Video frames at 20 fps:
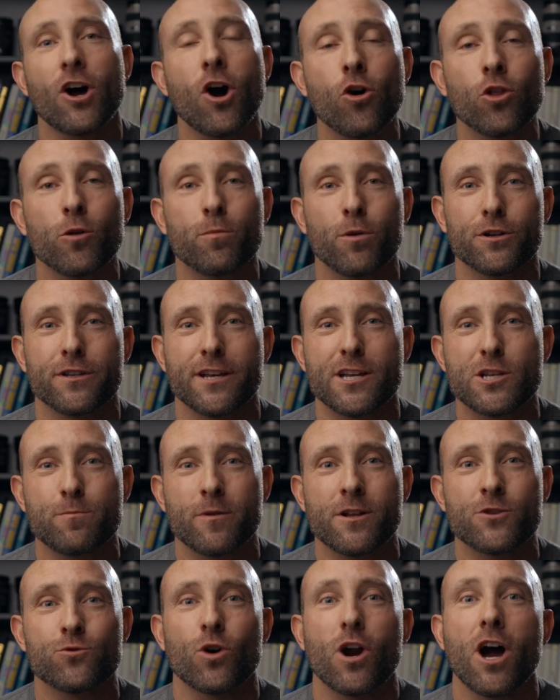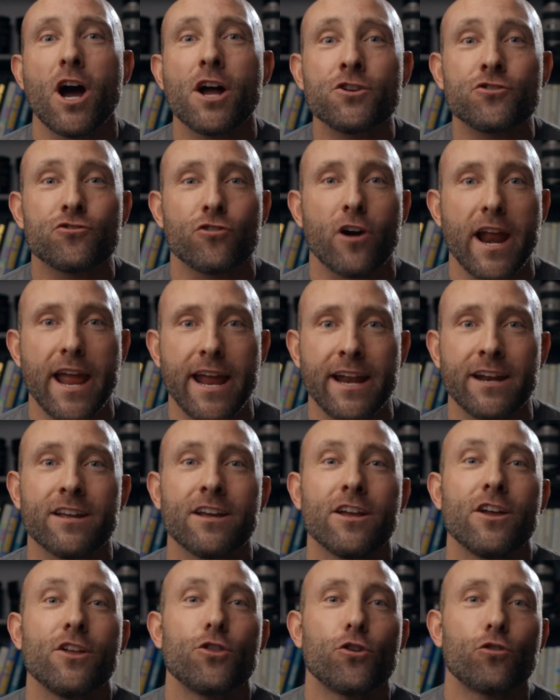all the participants were untrained,
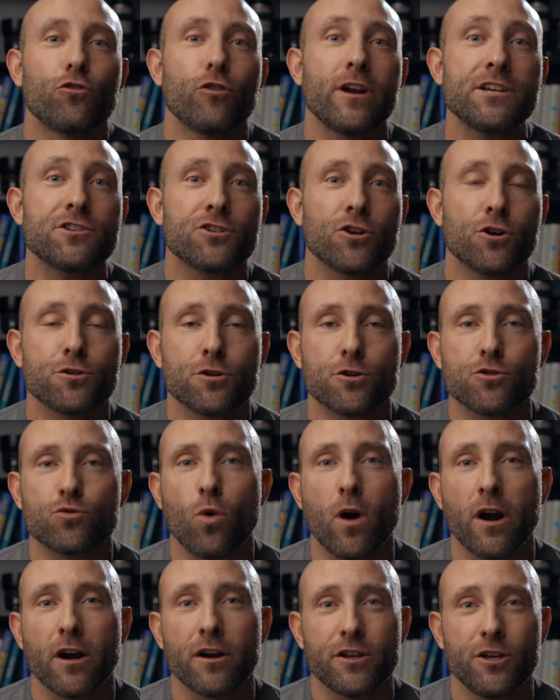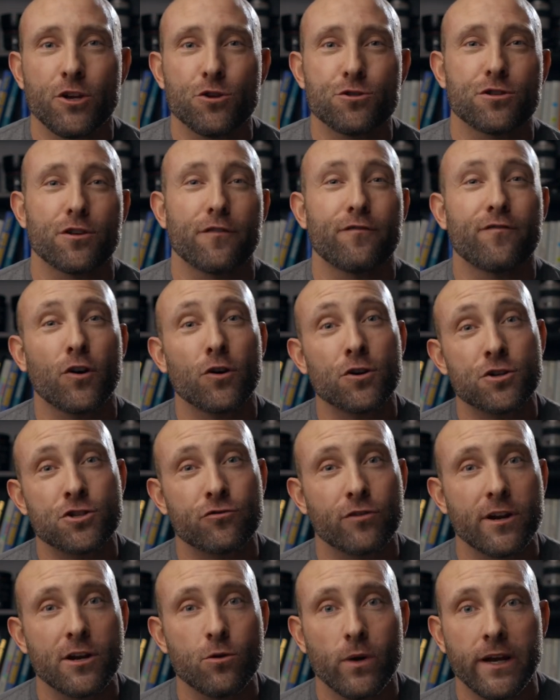the researchers wanted to use the first
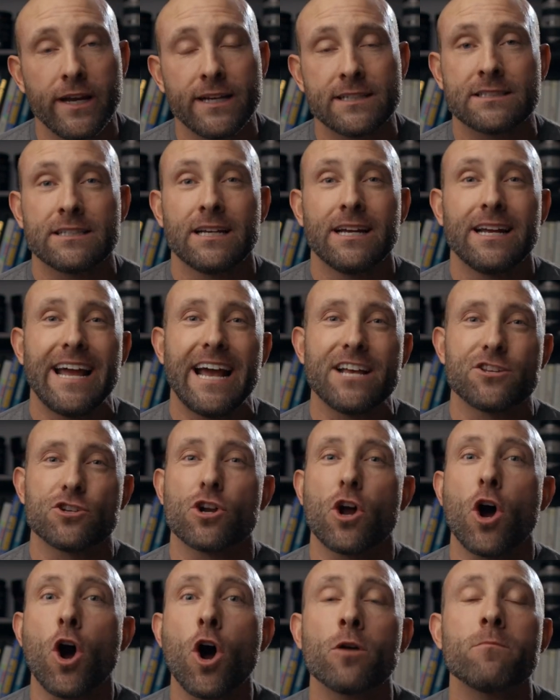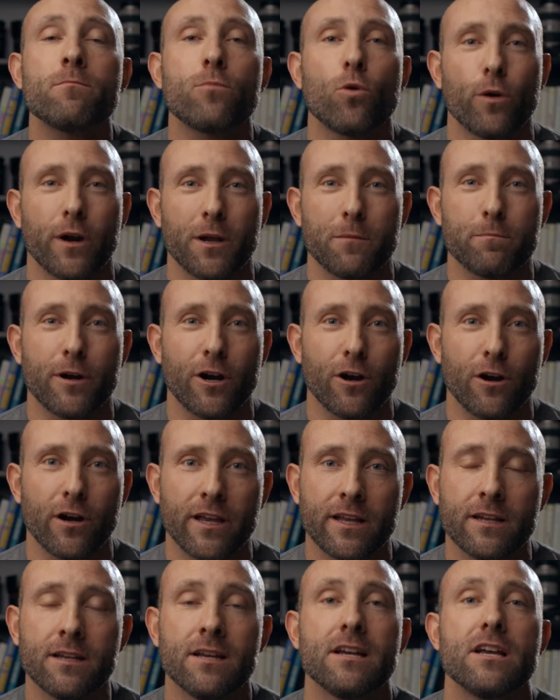three weeks as an onboarding
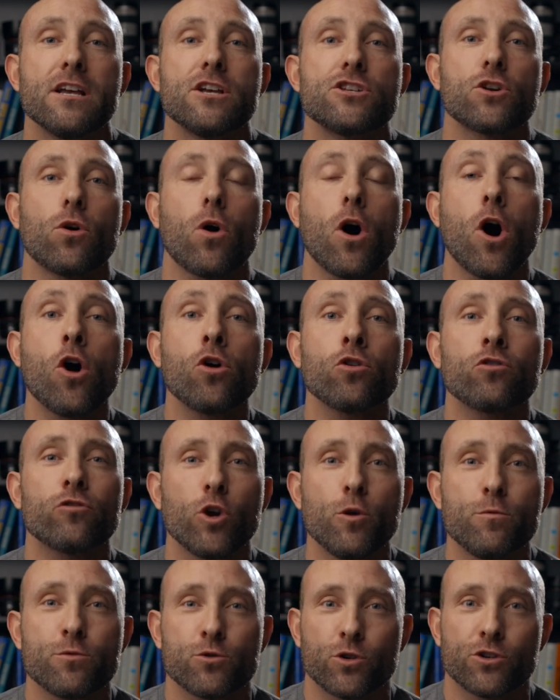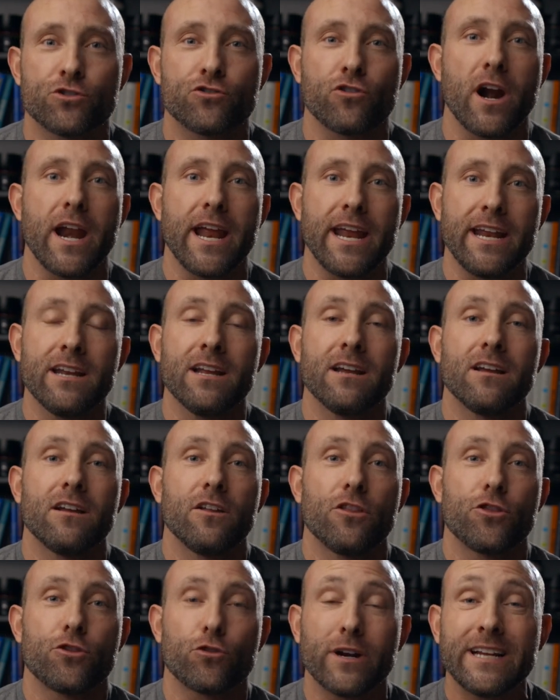period, so all groups would train
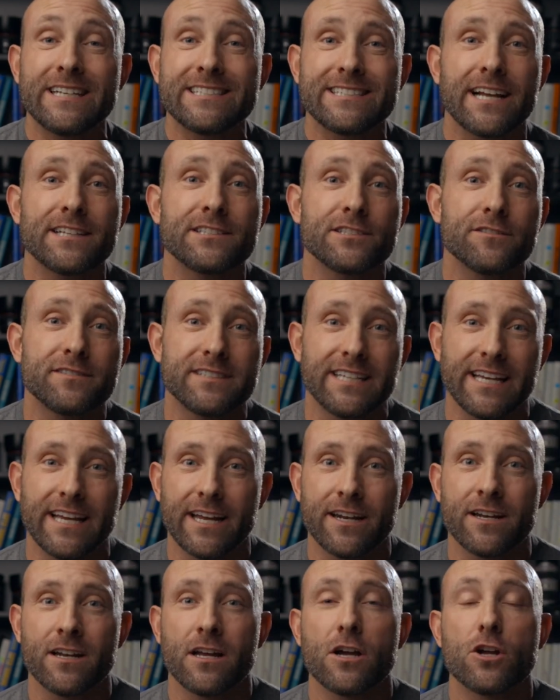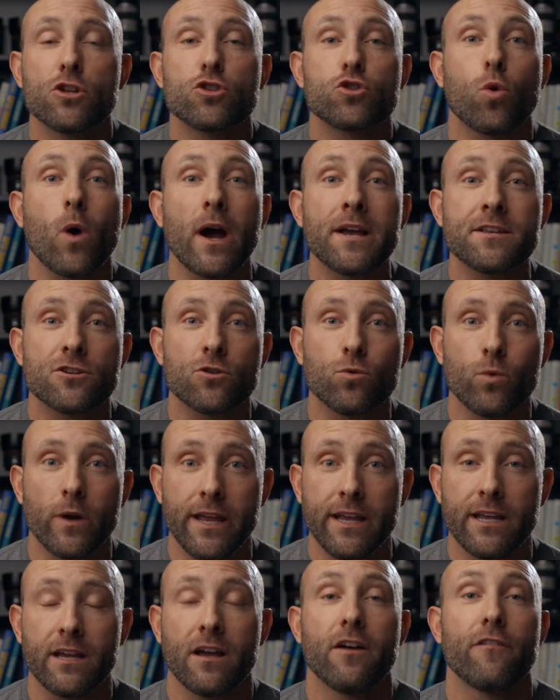three sets of ten twice a
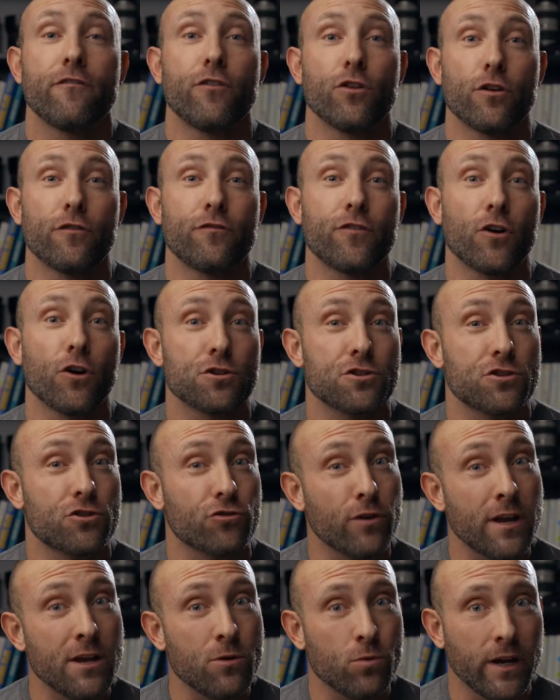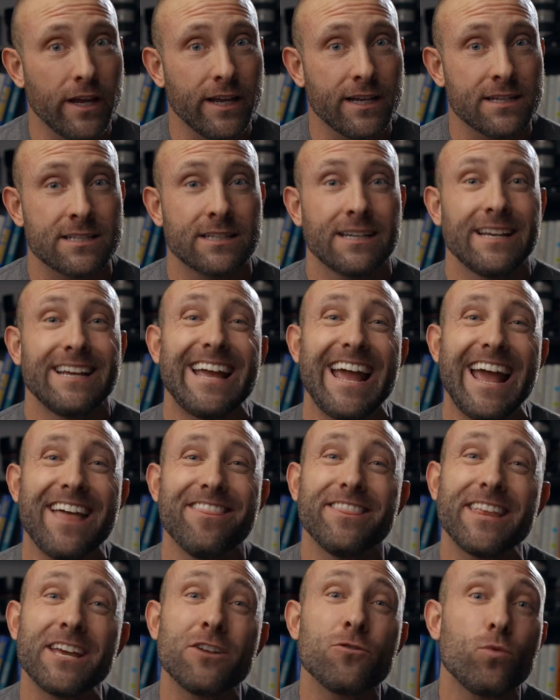week for the first three weeks,
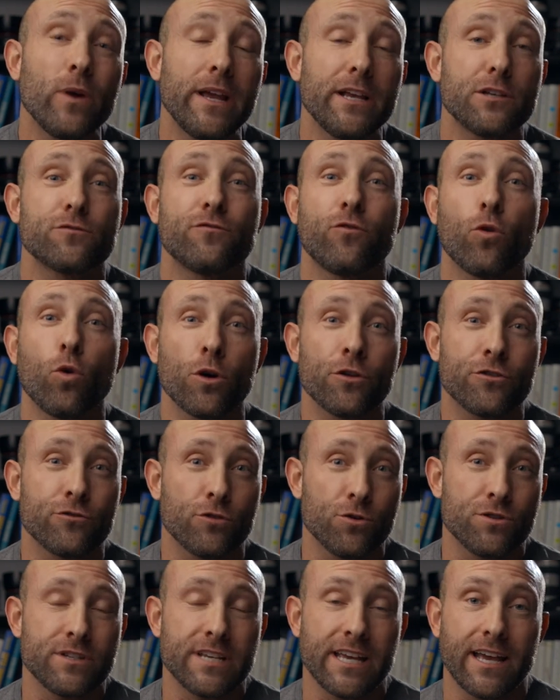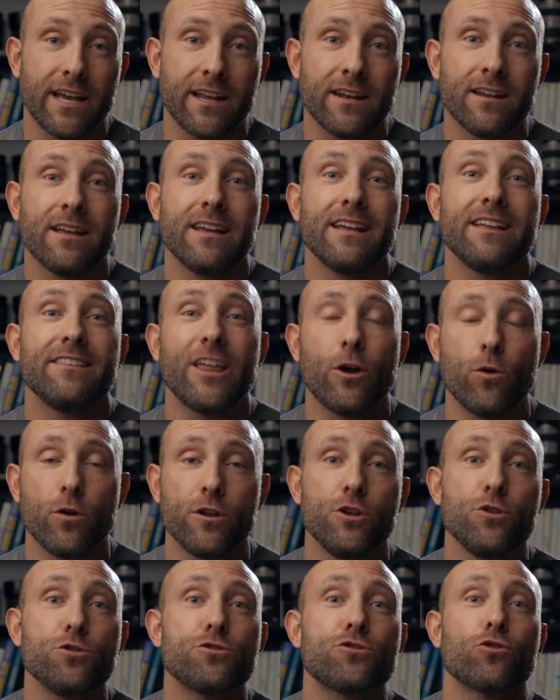and then weeks four through ten, they
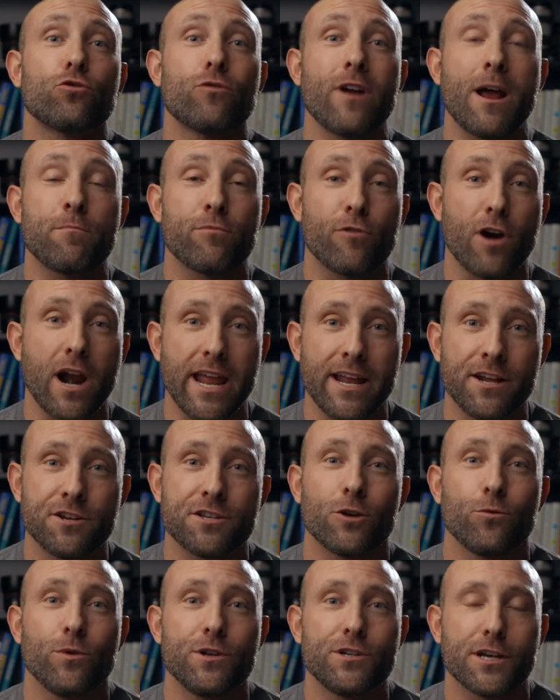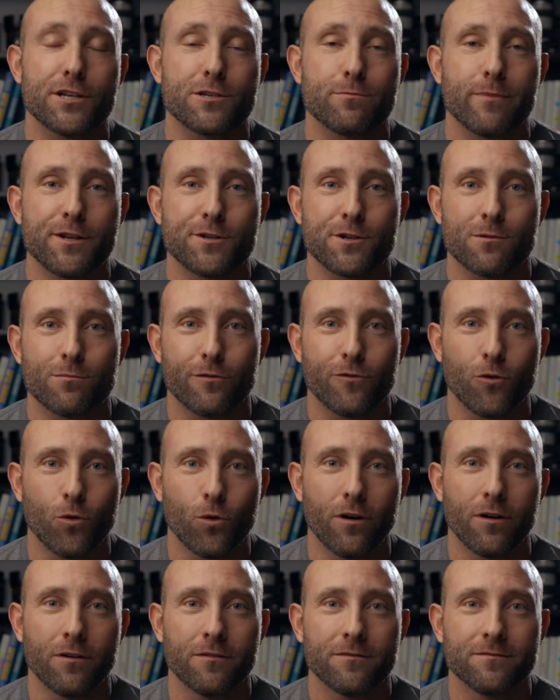would use the rep range that we just mentioned before.